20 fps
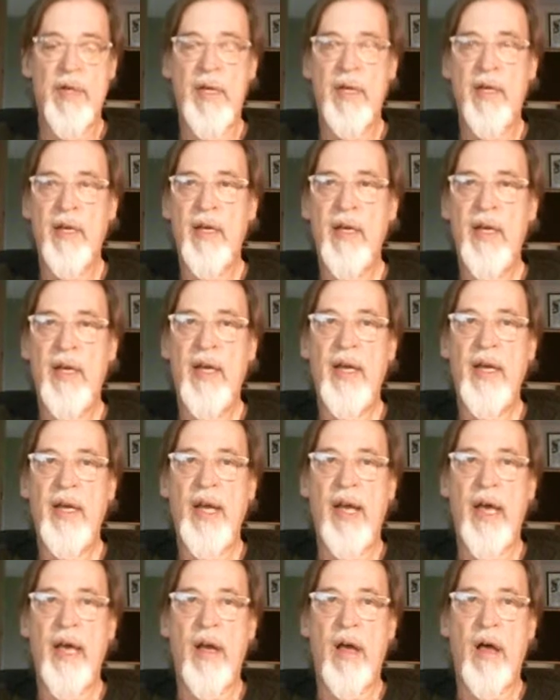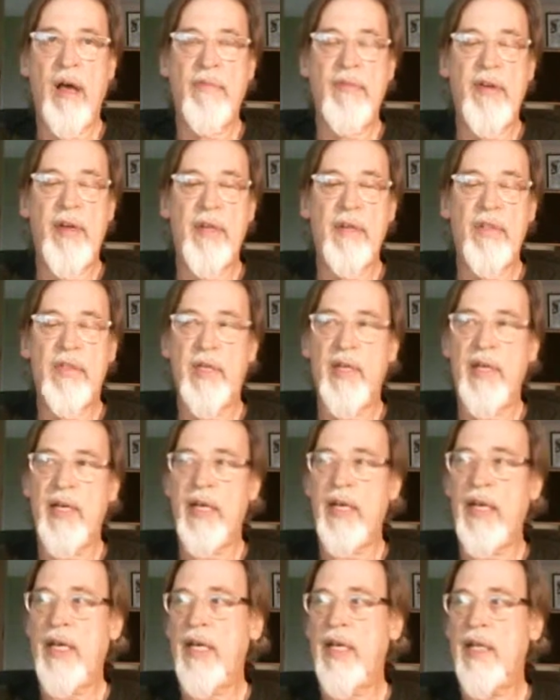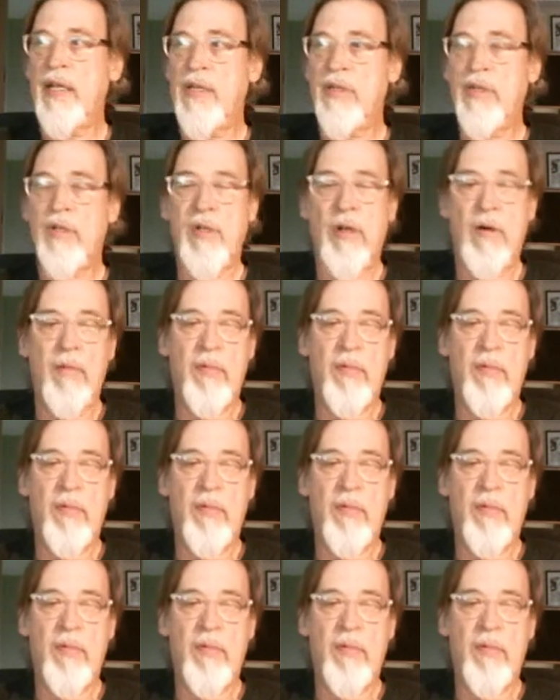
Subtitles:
that is available to everyone.